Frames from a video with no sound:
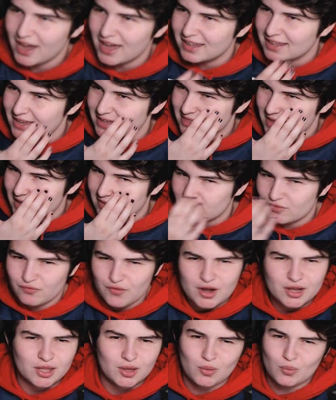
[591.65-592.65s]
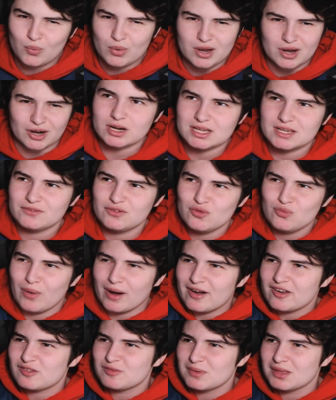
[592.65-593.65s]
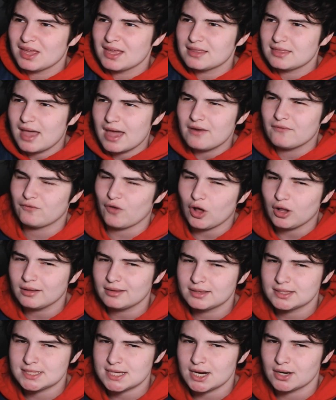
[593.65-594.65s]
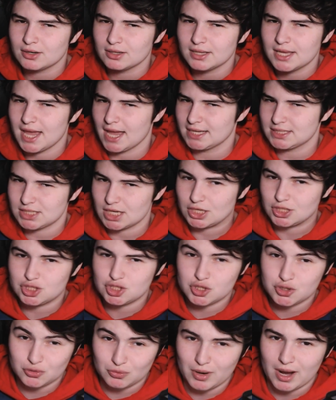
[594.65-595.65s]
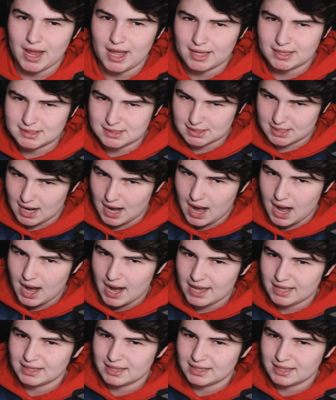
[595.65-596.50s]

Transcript: Like, that's fucking weird. If you wear something like that voluntarily as a trans guy,